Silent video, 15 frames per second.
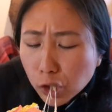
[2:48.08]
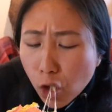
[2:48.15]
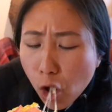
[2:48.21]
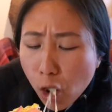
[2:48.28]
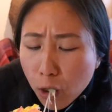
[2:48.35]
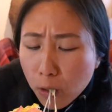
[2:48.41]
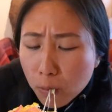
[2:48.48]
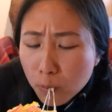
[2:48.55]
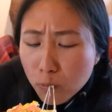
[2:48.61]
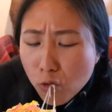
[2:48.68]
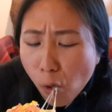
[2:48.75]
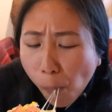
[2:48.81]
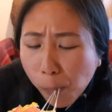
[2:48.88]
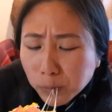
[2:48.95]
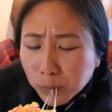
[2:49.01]
The ham,
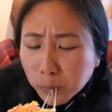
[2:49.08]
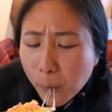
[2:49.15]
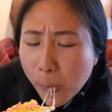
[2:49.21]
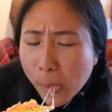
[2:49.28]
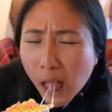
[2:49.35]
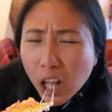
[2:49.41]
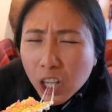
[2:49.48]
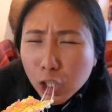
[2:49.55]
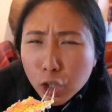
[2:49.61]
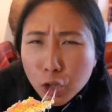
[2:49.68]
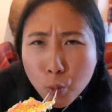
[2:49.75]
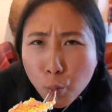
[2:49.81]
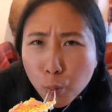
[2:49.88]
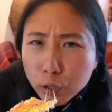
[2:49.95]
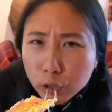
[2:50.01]
a
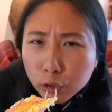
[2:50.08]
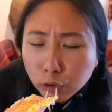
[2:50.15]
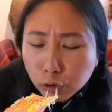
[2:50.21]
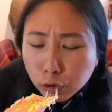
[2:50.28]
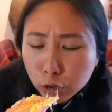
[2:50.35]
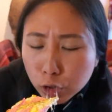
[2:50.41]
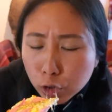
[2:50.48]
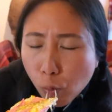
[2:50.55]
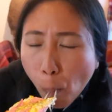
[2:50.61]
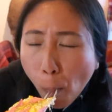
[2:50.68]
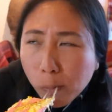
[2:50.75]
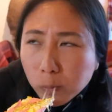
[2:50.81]
little weird. It's like